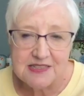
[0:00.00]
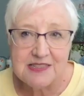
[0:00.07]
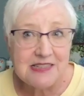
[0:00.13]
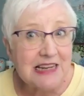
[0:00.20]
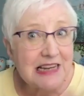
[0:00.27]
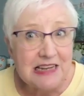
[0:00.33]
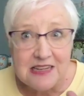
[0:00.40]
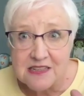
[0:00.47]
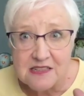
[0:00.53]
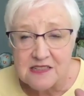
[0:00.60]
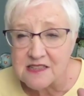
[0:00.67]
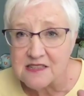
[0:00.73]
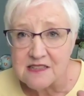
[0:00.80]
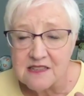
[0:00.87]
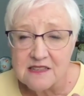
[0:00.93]

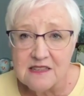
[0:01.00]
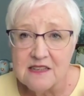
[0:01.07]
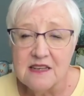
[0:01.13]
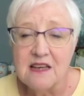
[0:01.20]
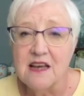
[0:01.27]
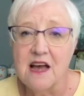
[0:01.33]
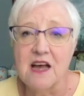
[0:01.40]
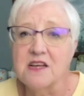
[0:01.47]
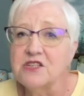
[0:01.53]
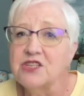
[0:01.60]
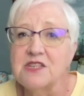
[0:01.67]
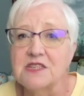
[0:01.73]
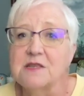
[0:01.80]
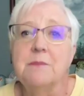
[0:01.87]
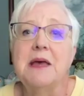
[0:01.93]
scenes.
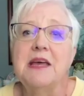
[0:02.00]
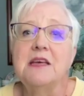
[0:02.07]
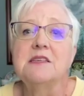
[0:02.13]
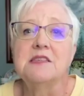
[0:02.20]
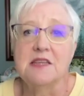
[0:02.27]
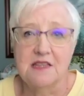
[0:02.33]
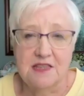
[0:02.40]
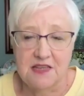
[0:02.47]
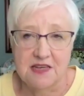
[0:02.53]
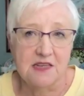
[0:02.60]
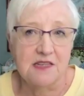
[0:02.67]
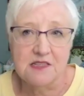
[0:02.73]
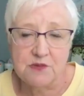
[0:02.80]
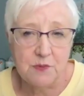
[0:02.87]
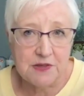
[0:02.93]
She does amazing
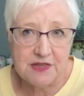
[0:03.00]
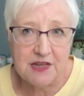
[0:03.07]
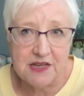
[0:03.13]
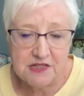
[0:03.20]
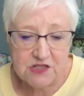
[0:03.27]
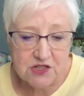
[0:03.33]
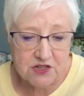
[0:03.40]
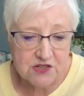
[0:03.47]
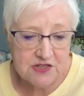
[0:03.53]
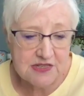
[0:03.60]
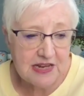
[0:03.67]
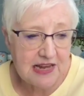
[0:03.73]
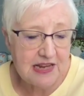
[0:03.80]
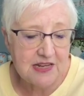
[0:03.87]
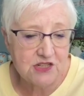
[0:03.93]
things with
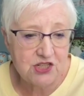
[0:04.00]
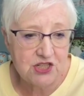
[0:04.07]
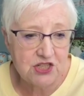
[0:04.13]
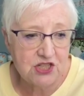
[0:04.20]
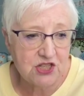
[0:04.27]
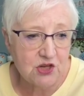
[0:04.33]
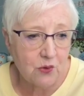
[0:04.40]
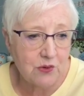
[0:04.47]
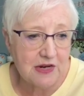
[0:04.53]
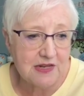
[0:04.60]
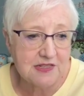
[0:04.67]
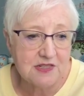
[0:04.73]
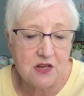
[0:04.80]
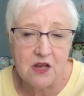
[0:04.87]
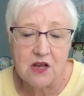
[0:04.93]
Lustres. And she showed
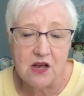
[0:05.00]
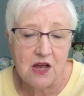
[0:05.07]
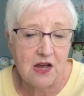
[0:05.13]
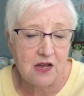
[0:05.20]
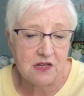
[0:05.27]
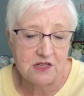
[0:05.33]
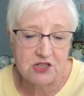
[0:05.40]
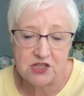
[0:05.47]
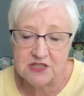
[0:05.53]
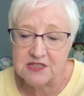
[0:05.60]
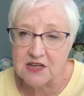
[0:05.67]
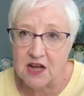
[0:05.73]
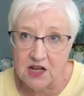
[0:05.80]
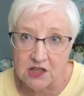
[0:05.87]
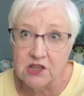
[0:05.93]
us
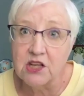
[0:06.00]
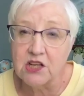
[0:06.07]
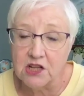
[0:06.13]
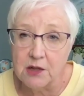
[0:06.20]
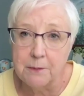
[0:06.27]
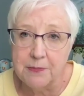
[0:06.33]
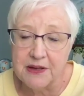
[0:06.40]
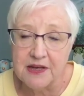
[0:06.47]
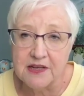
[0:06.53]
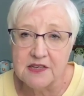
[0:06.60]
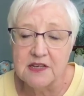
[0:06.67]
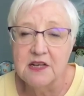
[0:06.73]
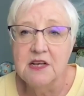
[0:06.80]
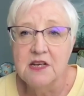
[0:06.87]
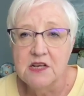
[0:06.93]
just a little
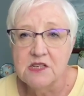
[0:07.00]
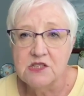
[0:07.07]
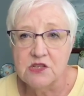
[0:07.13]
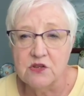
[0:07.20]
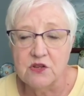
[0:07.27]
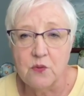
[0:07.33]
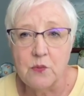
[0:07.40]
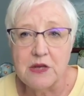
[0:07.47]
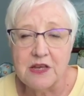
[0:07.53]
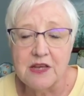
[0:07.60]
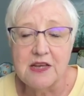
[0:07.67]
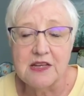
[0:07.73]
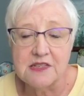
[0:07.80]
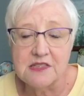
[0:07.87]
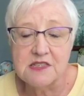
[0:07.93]
bit so that we
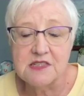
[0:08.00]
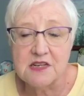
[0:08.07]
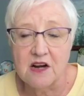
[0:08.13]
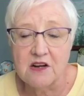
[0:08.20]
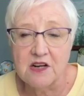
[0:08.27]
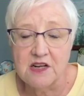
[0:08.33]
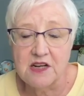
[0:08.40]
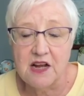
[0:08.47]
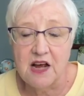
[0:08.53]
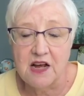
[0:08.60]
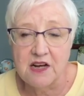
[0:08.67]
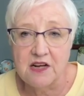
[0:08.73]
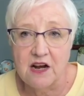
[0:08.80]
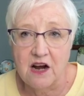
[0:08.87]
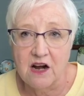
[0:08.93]
could get started
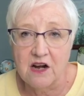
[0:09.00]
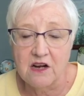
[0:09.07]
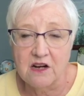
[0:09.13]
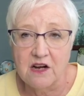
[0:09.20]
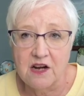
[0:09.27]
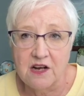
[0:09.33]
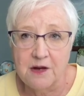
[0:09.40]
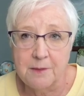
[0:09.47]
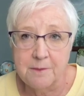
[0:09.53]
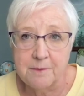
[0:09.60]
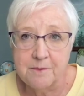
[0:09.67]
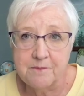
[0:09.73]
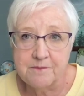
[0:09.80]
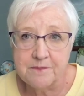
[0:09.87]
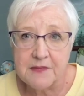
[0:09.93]
on our